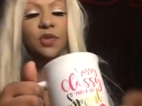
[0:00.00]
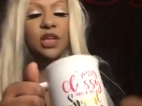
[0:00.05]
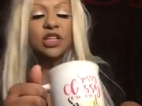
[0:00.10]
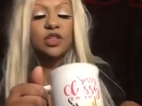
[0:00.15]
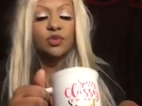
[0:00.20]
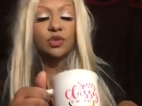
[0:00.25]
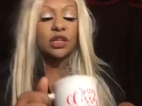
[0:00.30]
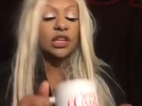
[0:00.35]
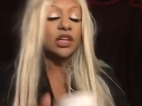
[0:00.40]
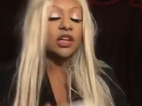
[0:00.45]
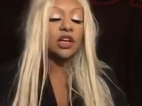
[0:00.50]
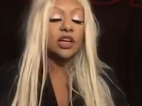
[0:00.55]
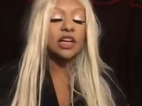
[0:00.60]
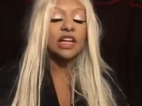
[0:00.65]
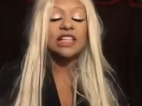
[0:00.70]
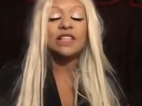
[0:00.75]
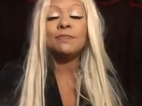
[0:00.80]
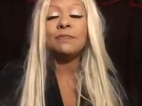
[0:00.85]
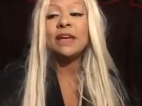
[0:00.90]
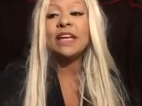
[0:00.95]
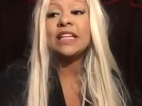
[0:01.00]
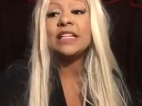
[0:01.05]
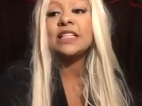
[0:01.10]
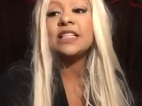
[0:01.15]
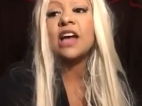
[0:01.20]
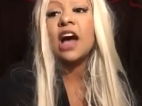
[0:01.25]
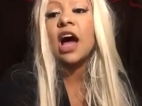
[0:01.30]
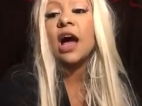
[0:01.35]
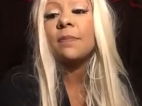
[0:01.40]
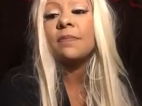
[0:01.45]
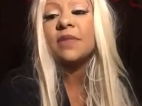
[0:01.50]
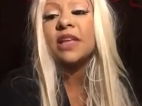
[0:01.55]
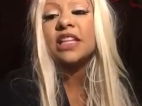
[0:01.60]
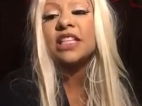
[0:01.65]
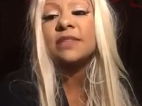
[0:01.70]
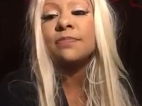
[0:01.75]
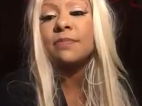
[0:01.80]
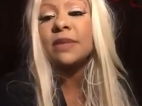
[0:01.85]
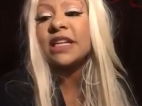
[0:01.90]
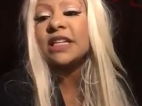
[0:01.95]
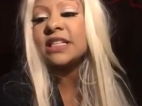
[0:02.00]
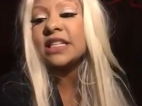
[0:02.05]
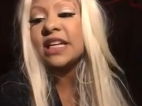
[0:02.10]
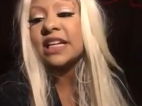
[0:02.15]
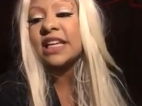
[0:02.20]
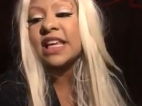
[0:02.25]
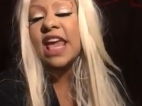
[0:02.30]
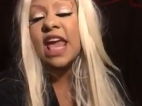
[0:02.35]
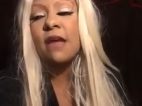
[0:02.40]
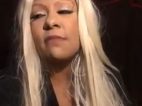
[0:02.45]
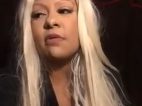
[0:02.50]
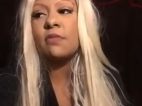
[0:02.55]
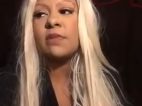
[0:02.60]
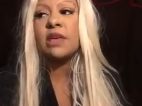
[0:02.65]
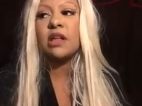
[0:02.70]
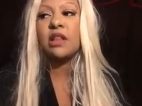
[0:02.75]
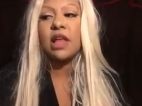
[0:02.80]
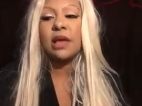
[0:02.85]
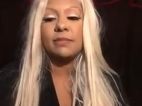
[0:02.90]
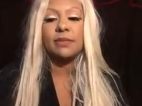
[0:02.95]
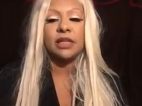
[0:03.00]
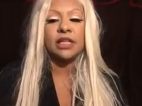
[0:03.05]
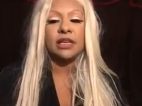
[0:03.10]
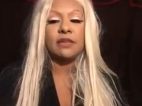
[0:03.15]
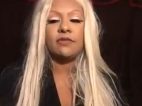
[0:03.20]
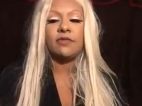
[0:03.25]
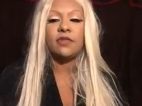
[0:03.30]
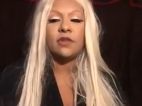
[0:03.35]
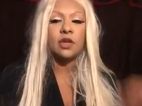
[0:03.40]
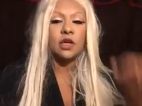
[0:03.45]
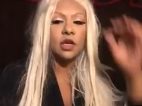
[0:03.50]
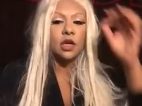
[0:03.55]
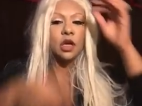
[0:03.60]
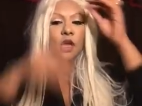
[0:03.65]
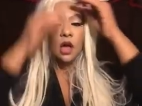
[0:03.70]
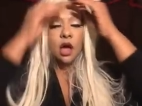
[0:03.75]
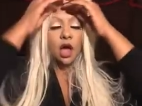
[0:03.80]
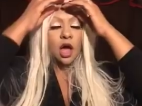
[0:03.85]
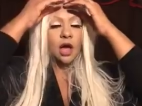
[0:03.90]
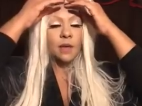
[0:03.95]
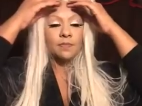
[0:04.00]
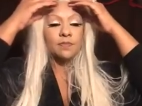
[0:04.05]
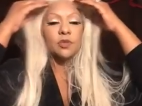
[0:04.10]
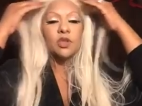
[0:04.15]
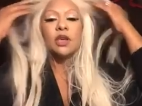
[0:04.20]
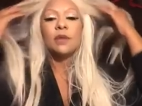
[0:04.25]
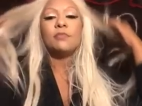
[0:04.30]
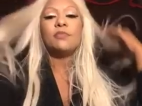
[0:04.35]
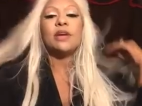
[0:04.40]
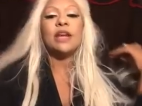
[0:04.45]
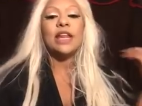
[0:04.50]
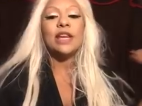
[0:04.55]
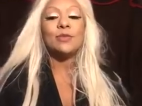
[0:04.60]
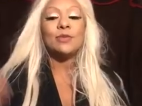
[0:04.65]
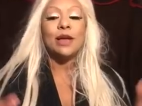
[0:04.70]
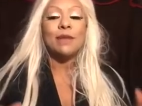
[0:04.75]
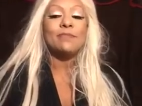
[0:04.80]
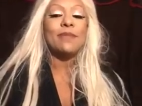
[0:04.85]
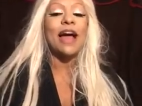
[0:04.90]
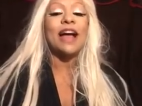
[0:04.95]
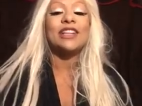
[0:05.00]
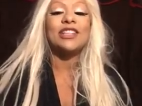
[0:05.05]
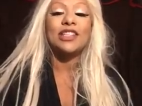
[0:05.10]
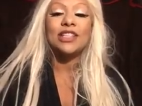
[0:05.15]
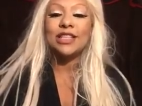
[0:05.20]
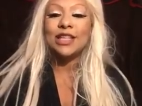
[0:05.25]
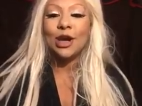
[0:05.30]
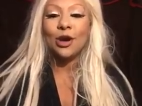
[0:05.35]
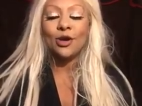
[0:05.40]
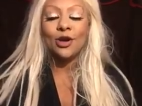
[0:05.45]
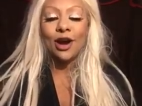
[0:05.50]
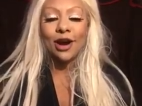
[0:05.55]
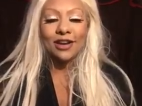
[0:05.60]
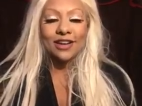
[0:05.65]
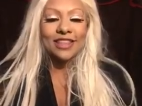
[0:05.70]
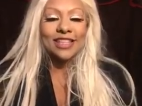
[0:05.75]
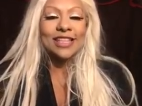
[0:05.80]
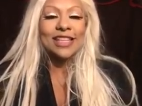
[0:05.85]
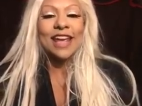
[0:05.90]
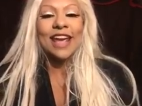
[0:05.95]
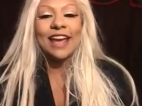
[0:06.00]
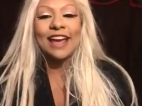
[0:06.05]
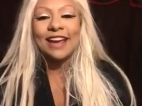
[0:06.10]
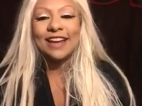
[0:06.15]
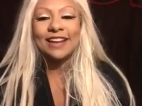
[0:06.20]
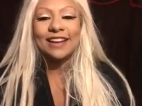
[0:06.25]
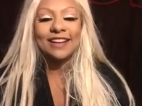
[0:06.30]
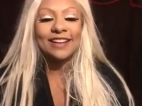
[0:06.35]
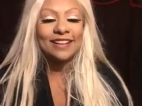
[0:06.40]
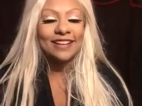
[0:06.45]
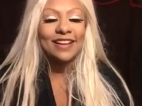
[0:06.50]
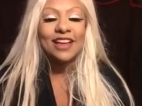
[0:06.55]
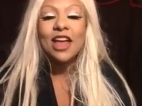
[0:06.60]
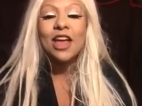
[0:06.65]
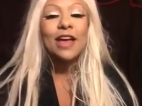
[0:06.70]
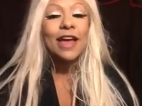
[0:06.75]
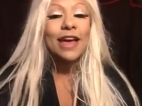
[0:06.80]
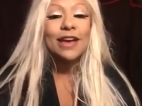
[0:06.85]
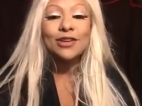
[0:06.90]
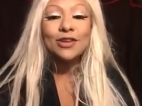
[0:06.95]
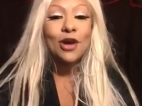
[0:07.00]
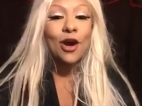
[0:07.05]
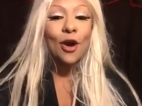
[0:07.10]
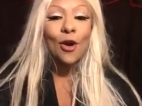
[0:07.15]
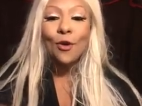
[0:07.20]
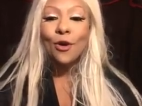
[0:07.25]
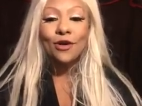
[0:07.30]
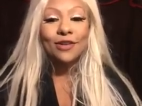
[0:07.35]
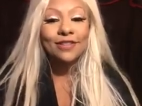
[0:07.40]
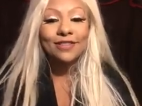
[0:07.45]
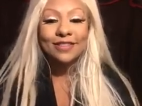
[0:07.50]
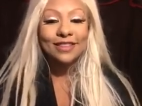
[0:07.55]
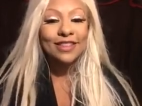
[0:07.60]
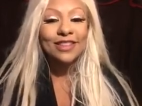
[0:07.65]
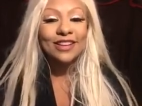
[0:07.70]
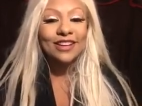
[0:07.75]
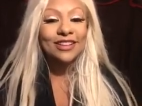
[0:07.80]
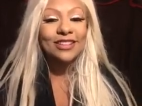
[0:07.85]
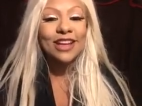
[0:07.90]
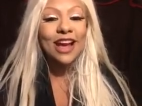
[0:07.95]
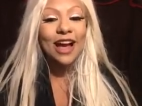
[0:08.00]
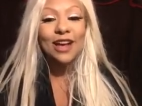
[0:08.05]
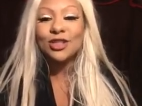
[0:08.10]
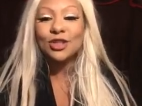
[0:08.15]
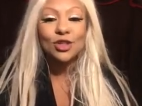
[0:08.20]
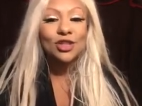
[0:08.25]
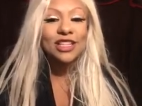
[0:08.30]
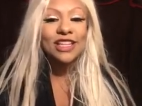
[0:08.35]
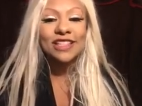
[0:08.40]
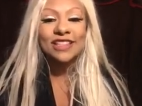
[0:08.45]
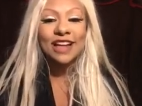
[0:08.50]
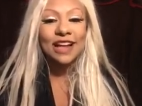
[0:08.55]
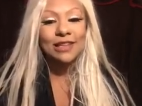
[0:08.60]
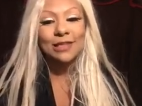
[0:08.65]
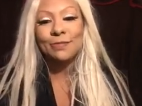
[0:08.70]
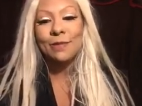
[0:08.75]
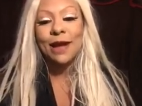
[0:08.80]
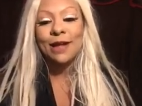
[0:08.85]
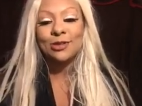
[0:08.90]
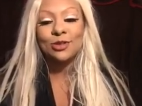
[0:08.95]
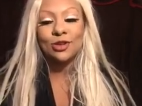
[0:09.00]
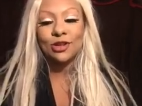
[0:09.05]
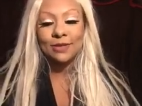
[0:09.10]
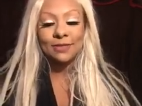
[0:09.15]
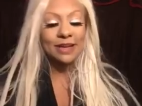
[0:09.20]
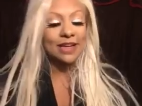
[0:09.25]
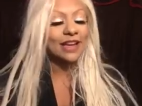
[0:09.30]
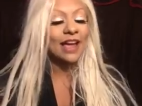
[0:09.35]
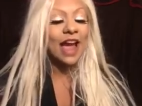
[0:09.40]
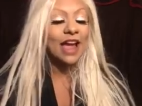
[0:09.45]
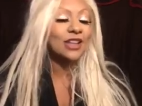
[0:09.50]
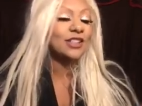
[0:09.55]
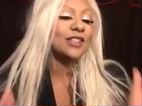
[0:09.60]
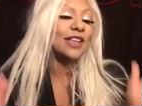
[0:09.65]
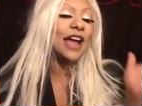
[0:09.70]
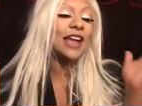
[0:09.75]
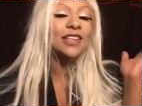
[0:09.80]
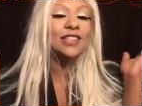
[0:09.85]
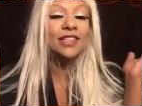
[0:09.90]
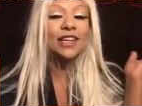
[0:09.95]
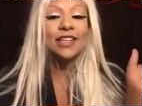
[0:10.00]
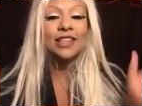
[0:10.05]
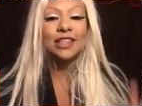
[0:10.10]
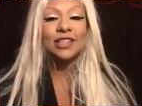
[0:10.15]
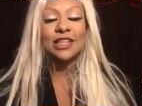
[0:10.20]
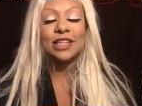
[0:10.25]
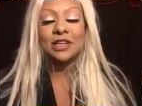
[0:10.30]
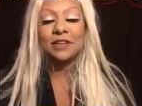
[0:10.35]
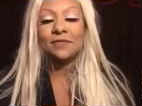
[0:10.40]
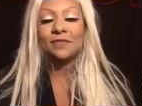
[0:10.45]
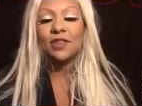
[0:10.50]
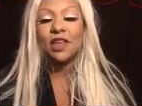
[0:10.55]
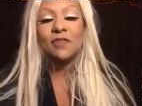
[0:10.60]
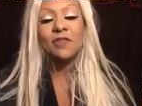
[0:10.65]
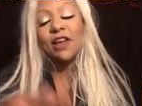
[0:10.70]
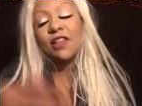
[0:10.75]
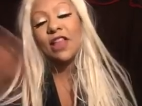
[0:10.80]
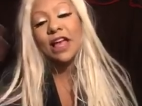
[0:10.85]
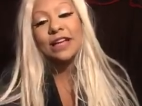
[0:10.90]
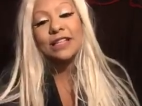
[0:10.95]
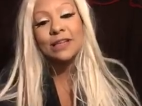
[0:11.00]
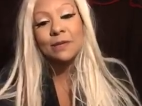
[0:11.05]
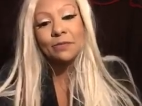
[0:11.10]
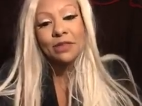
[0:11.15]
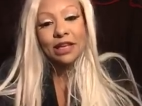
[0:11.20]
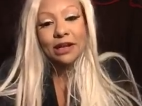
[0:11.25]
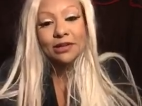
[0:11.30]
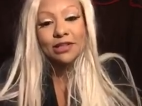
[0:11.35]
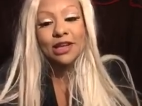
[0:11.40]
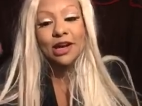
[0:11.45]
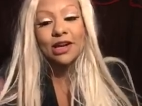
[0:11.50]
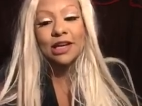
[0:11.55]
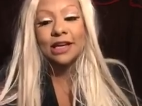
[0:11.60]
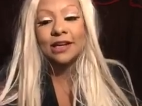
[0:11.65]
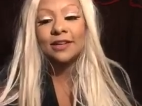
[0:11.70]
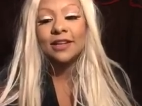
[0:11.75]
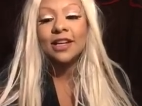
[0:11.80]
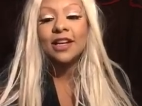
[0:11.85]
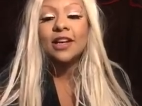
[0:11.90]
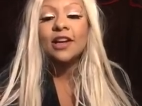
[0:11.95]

It's really good. It's mint and chamomile, I believe. But anyway, back to the tarot card of the day. And no, Tazo tea is not sponsoring me. I just like the tea. If I like something, I'll tell you.